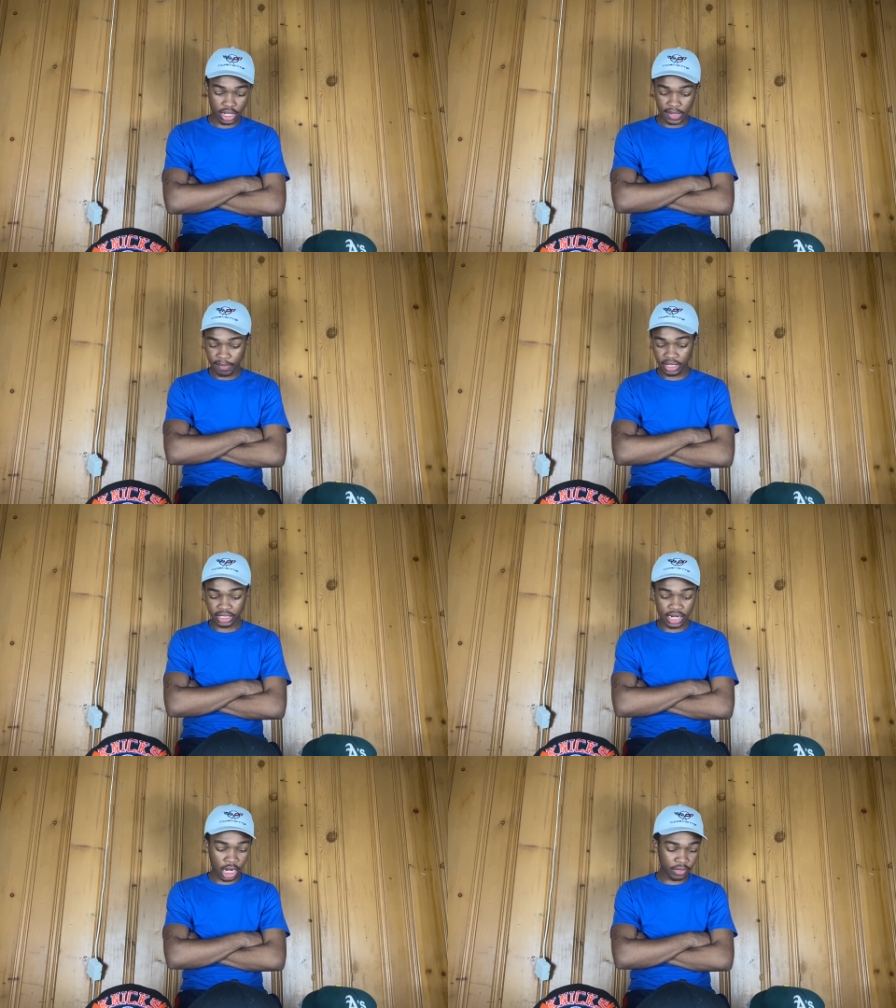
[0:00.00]
Billy
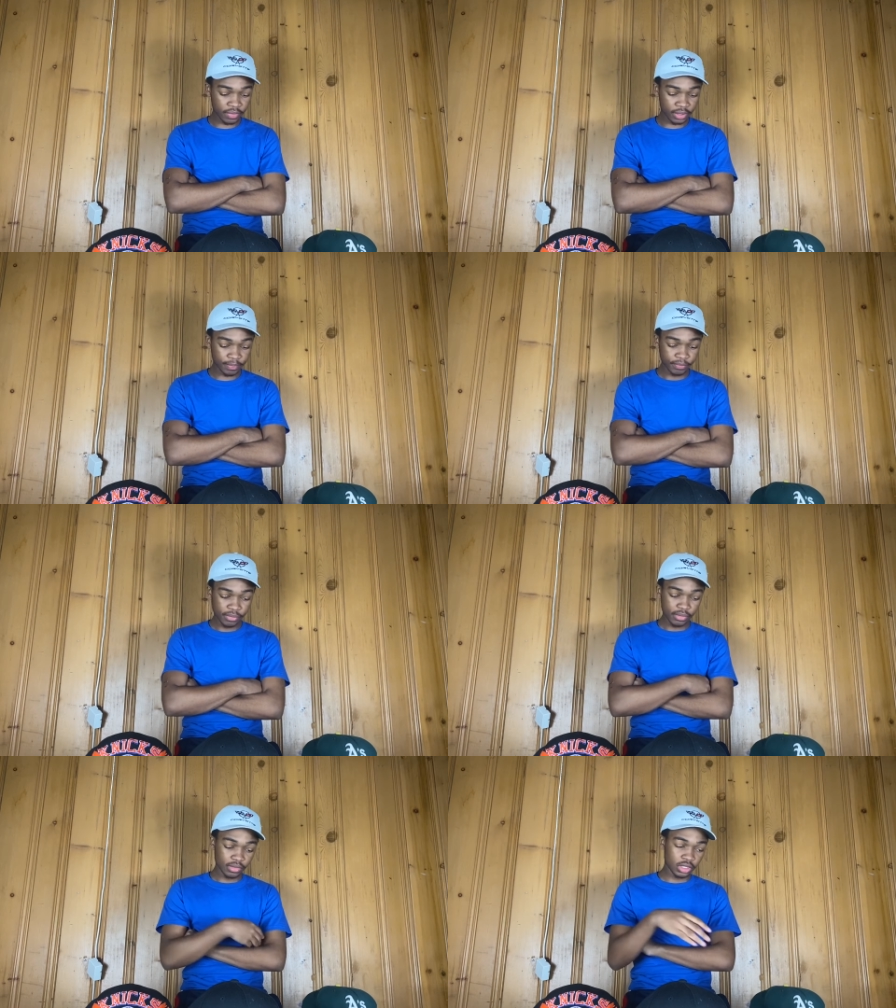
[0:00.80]
Donovan,
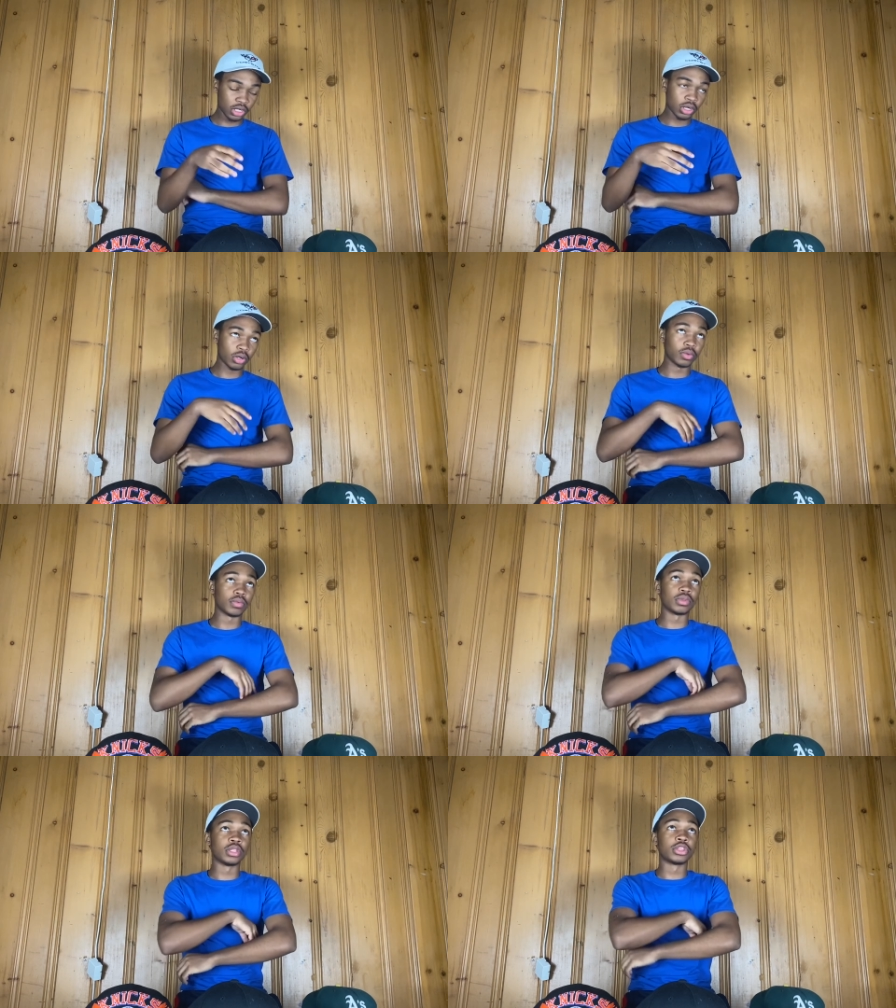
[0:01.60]
you know,
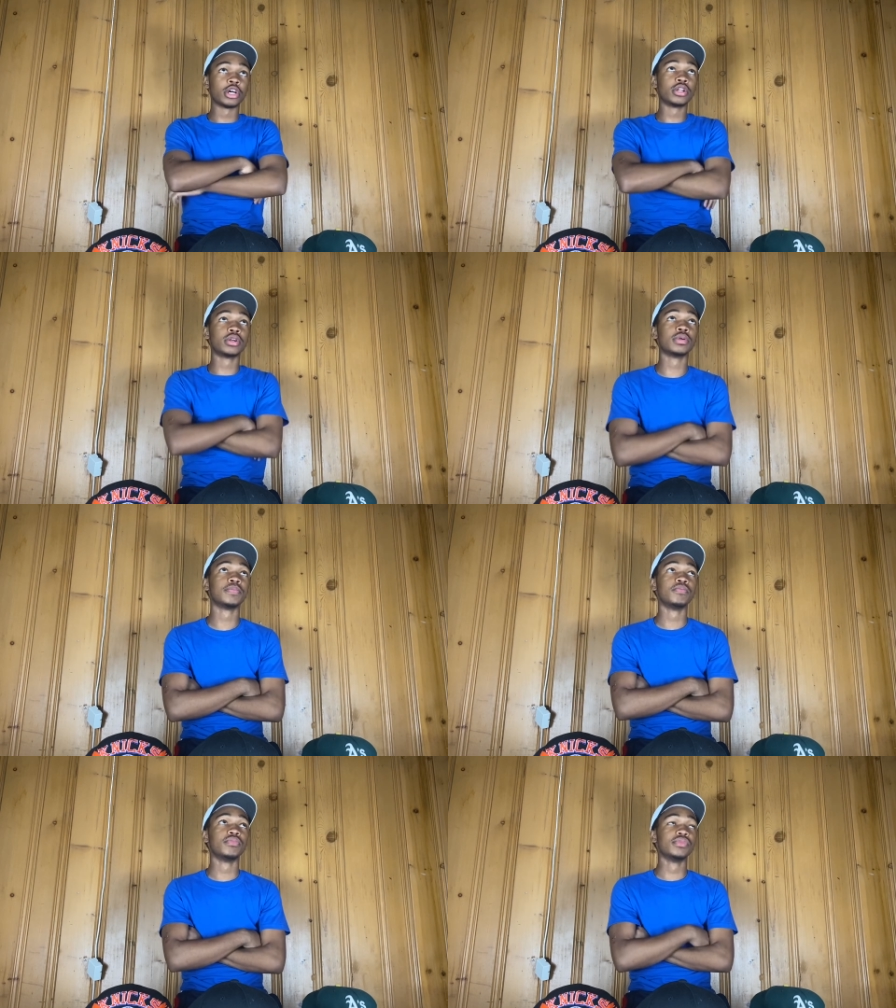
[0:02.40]
the Thunder,
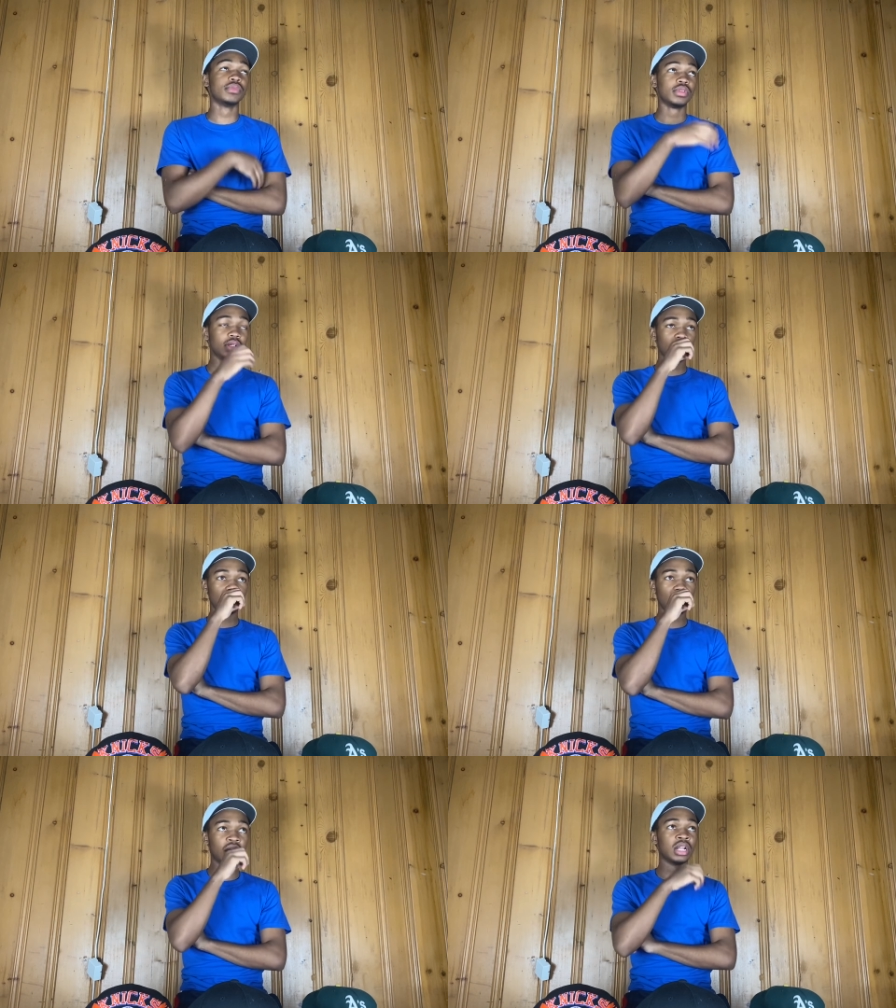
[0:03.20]

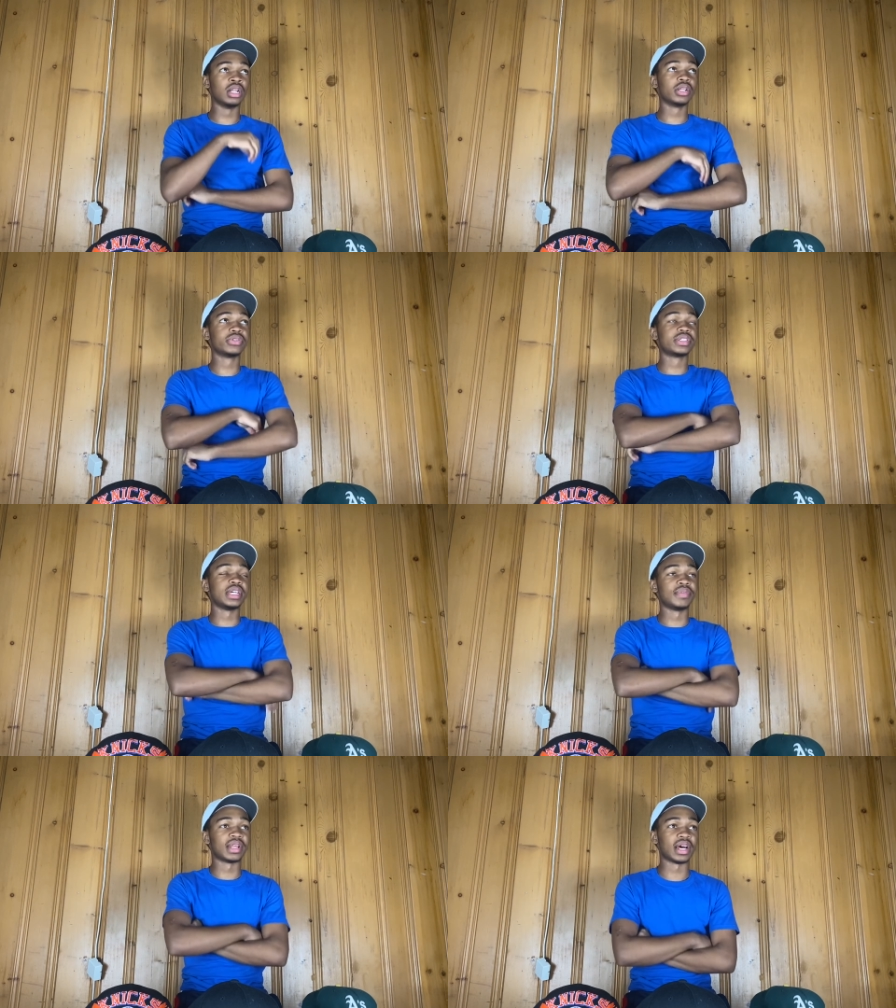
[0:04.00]
another
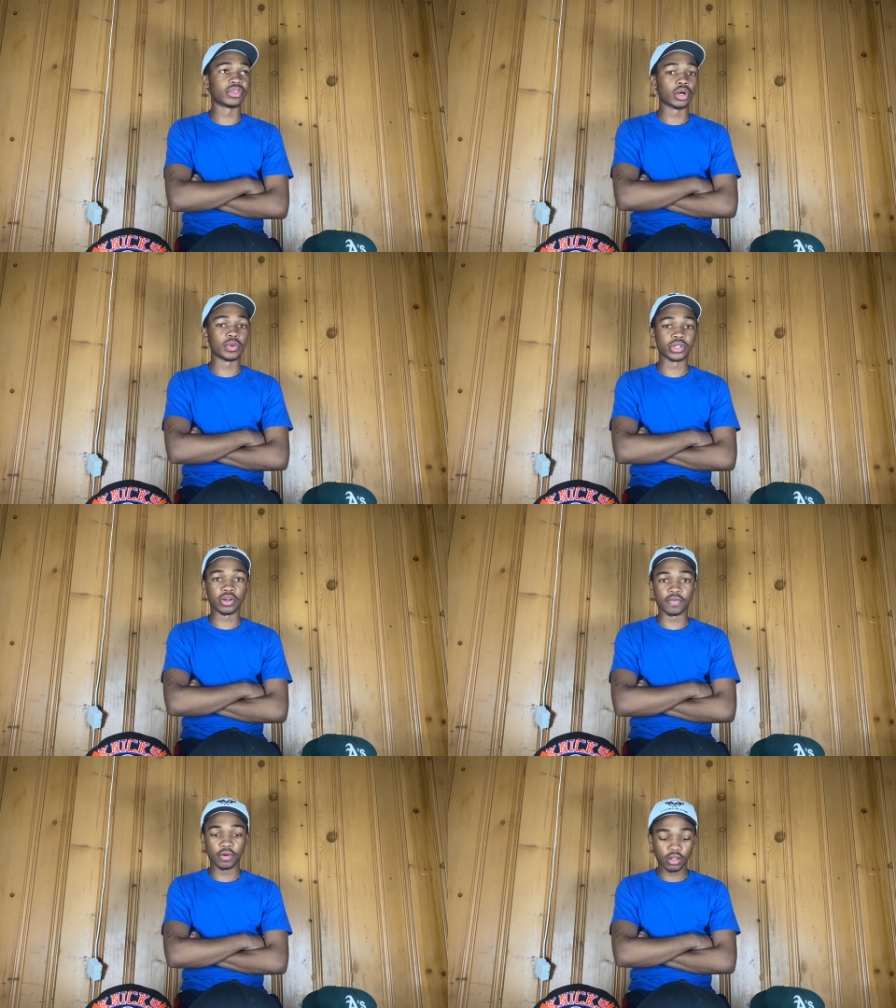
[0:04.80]
team that I thought was going to
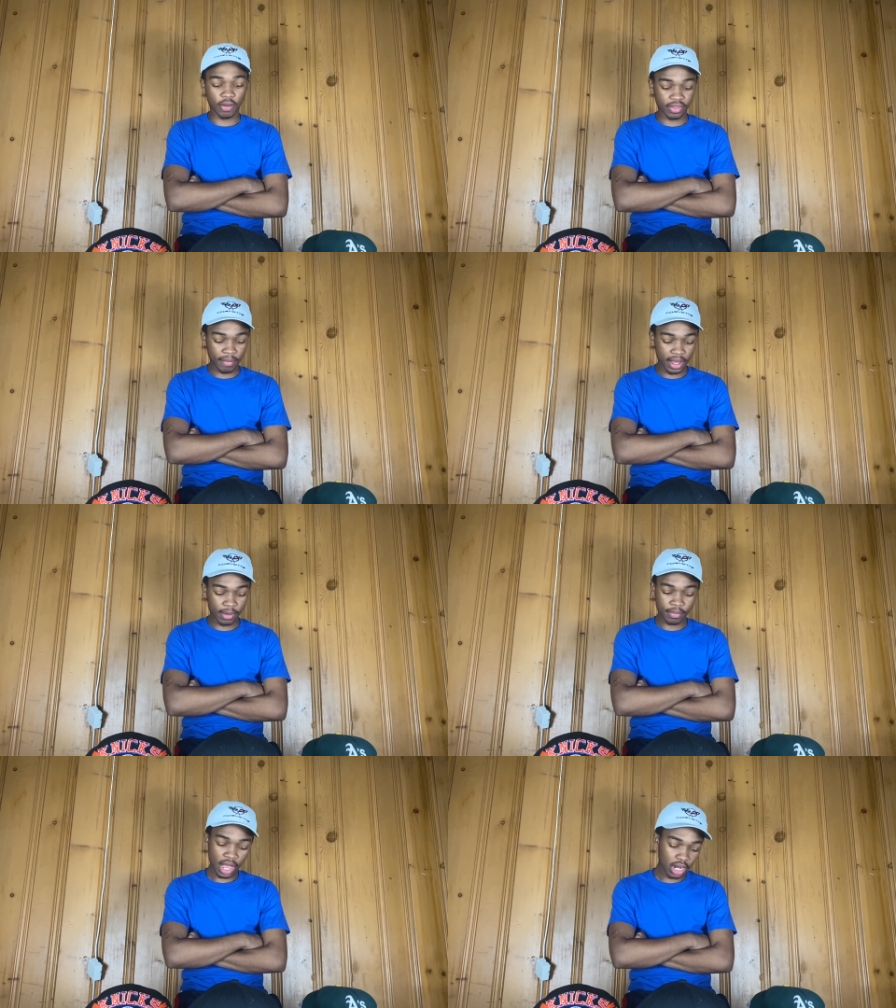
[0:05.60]
fall off the map,
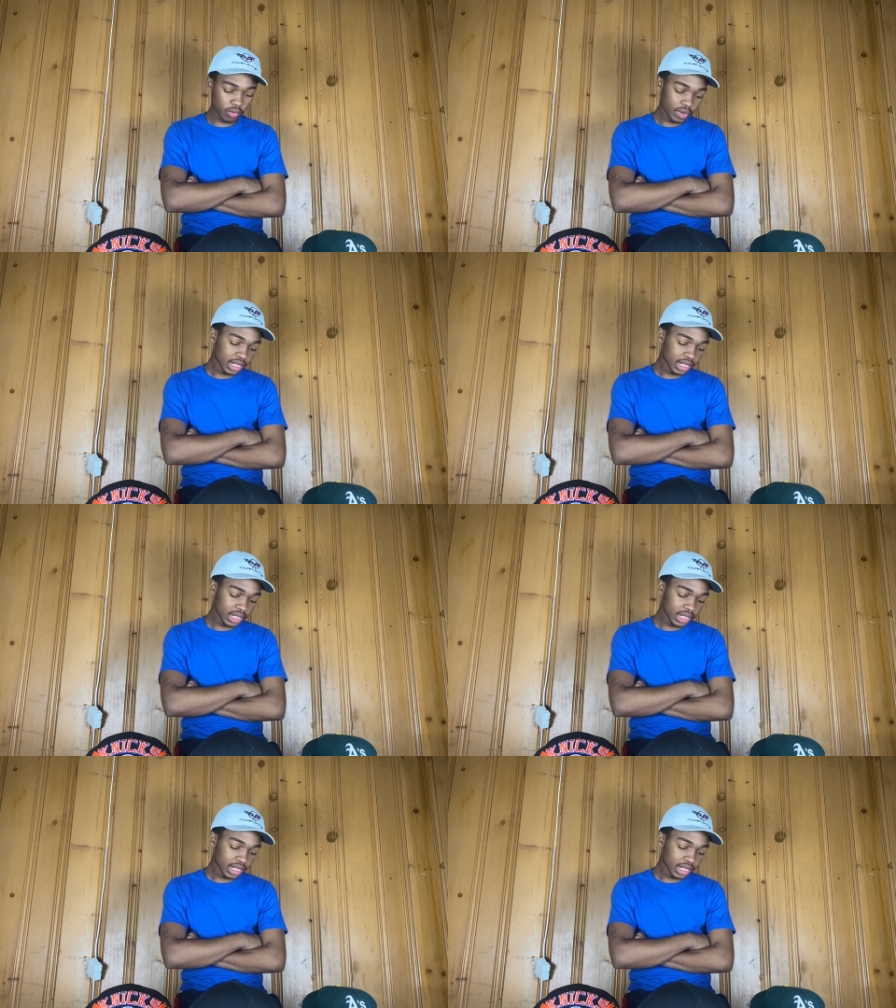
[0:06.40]
but I don't really